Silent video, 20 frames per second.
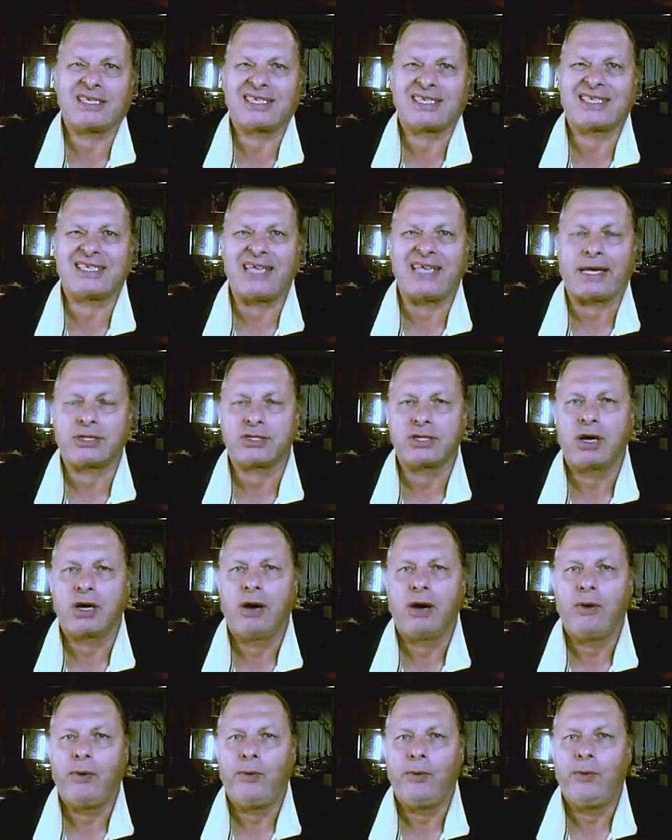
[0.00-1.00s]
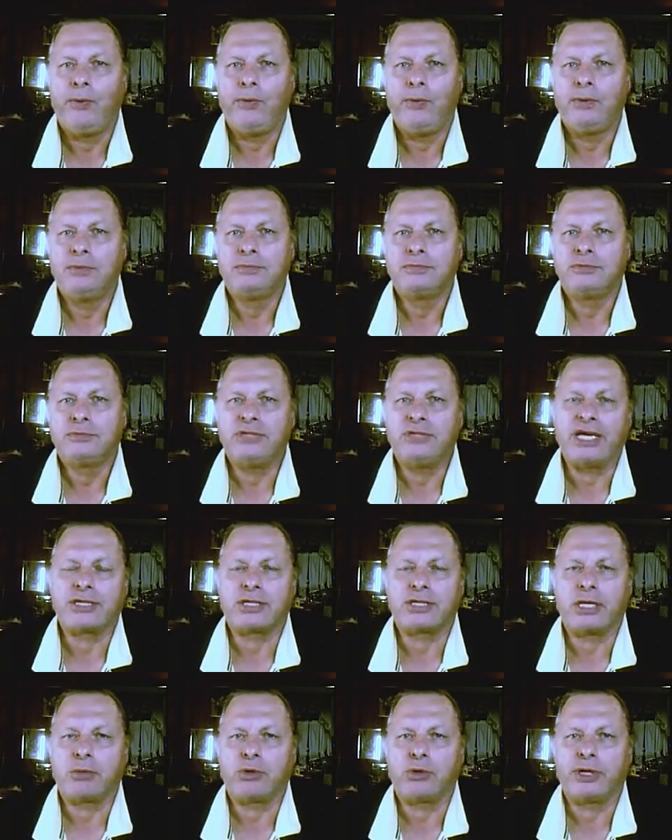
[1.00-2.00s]
six
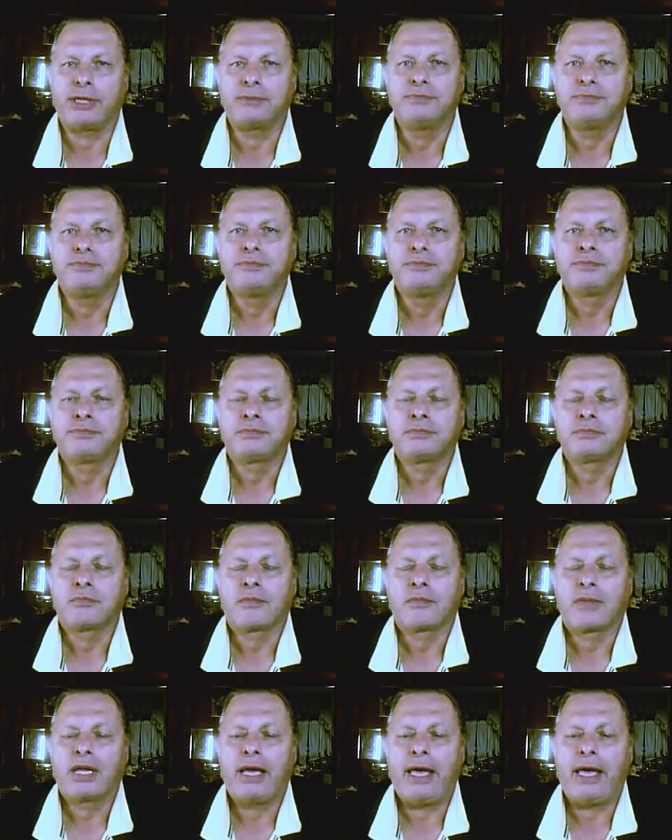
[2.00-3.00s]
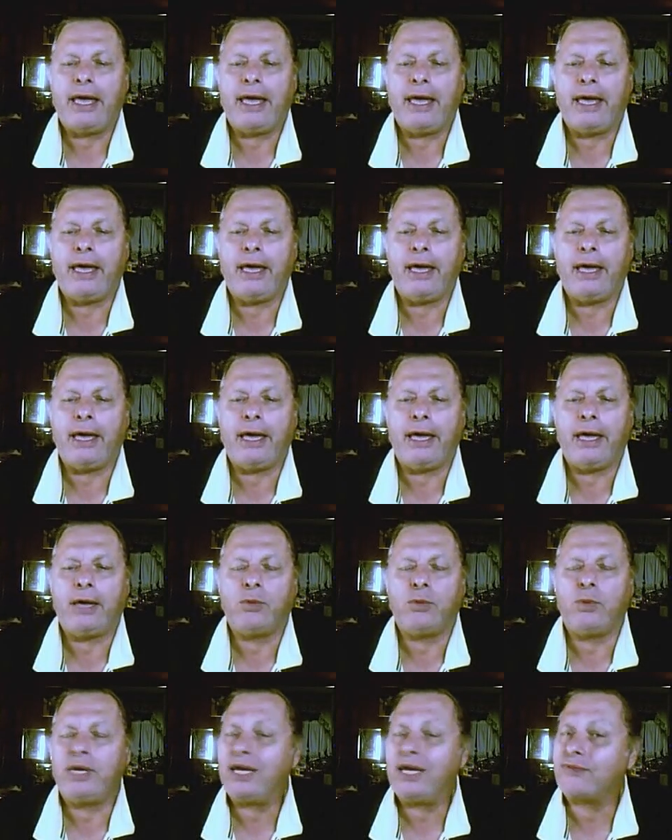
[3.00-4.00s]
yesterday morning.
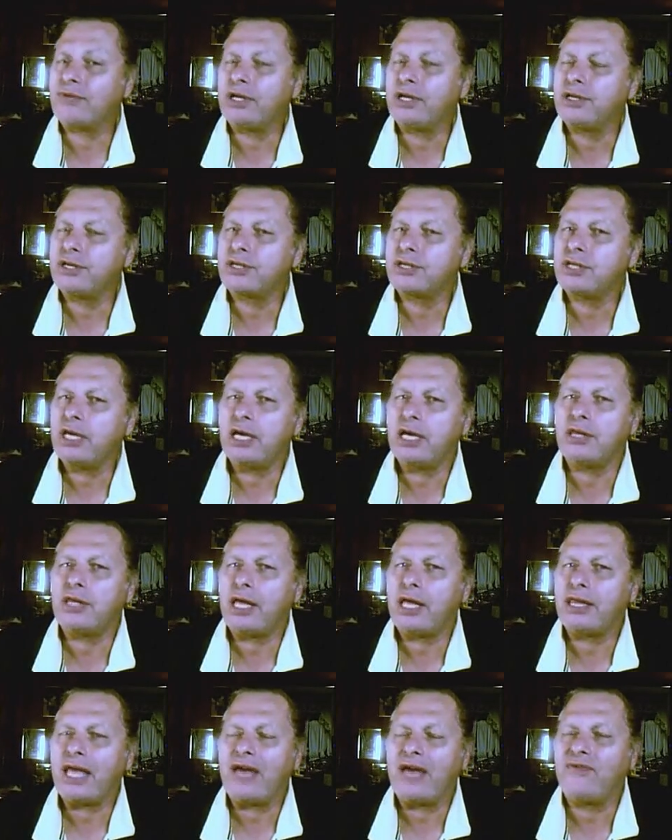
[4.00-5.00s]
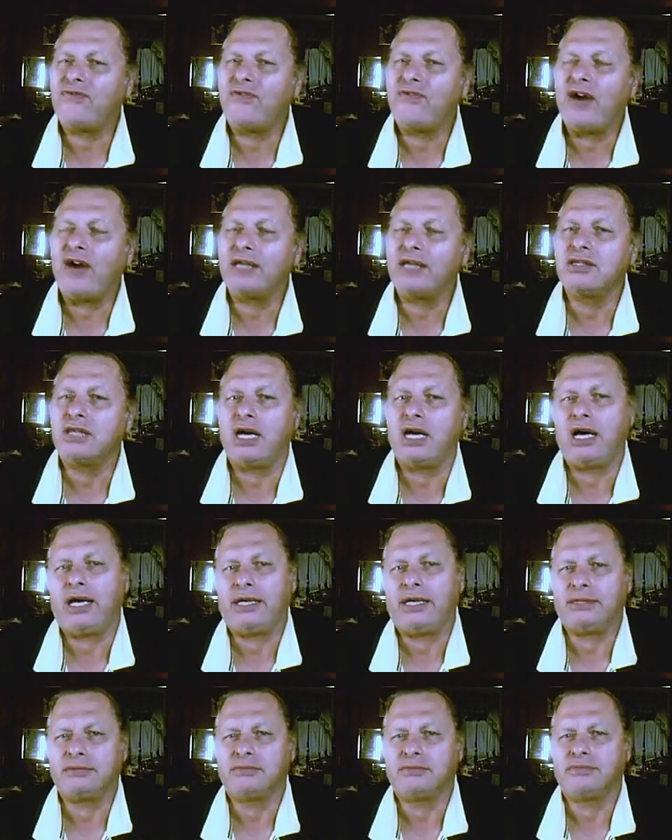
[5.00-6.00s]
And we have to understand that that fine
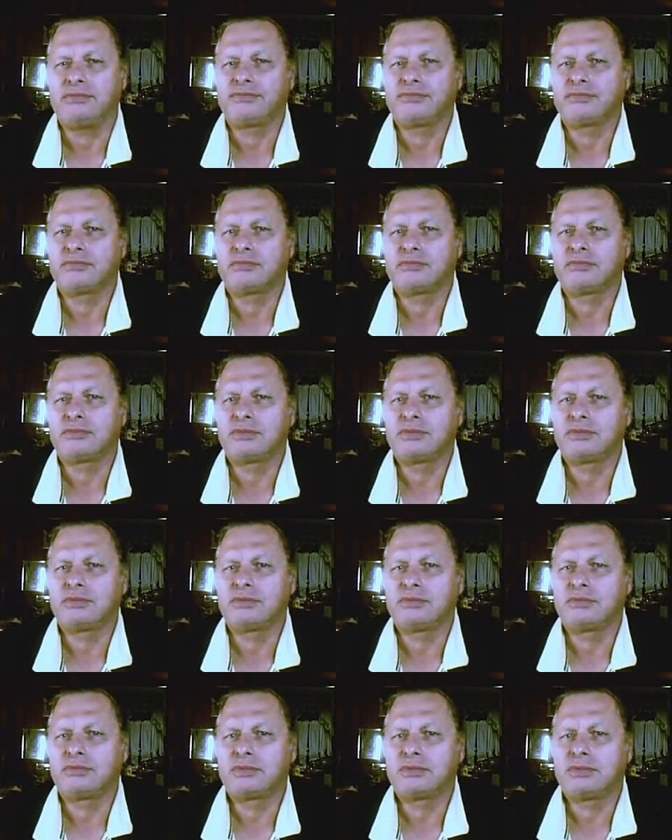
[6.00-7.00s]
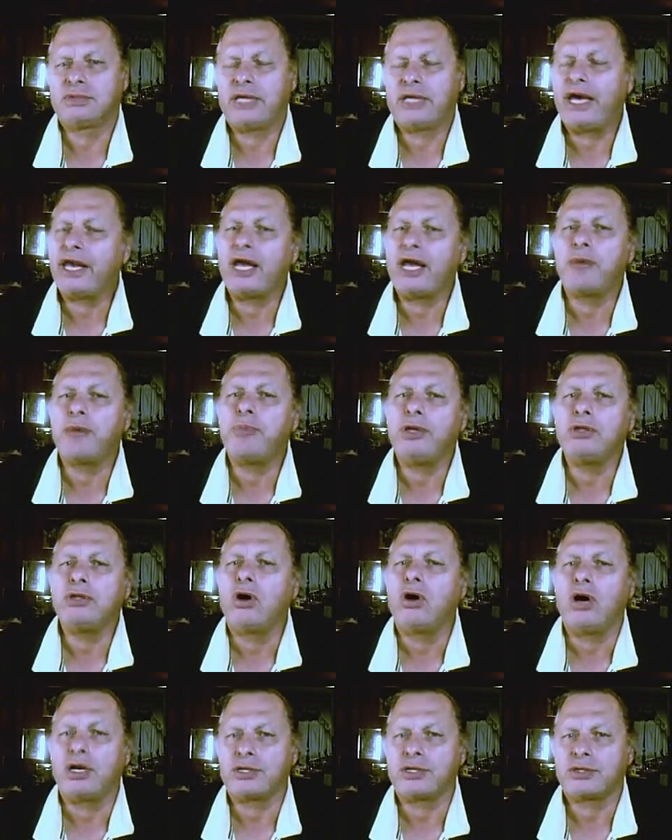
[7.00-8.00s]
line cannot be
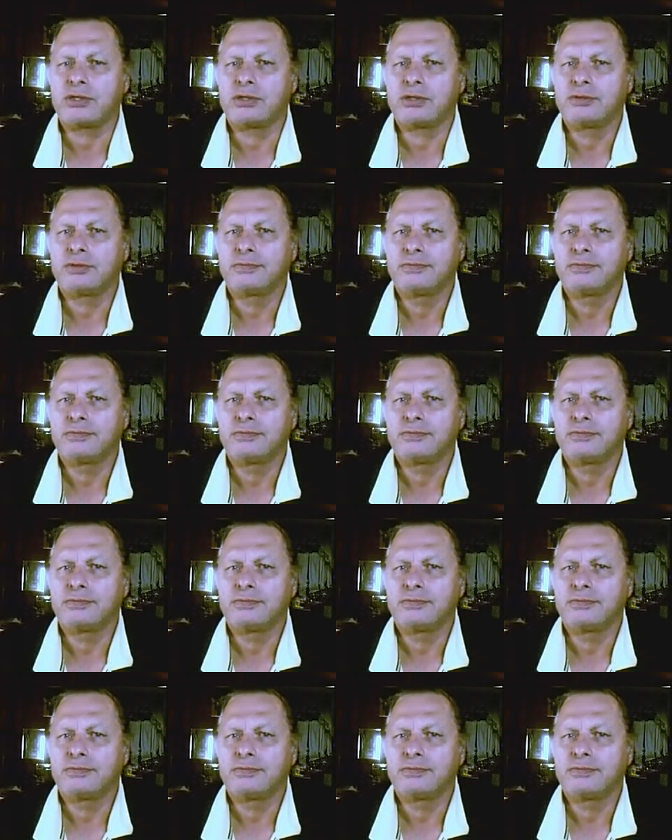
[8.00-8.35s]
lost.